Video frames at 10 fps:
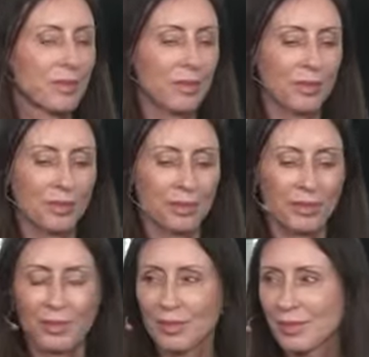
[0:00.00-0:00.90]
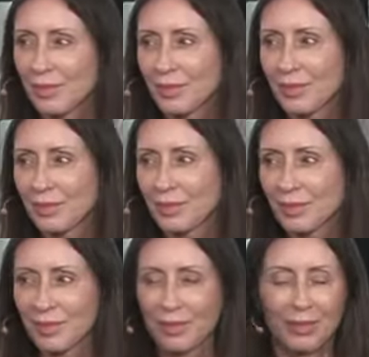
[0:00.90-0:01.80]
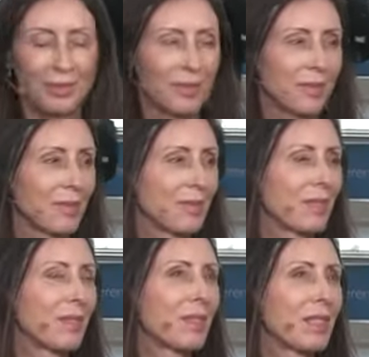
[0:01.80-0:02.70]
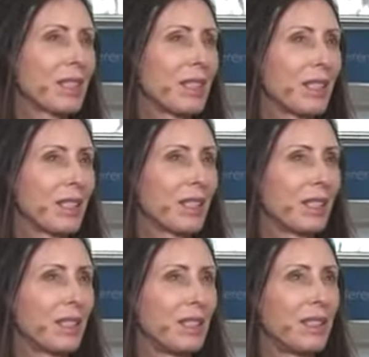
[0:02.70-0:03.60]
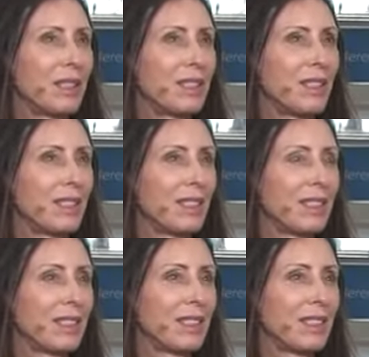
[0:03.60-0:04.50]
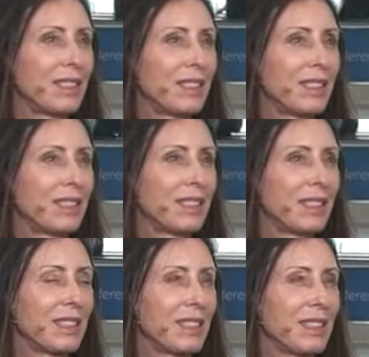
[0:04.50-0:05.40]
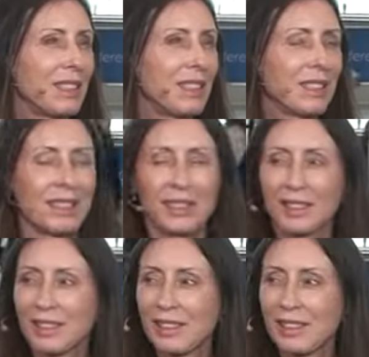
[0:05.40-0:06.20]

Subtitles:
[no speech]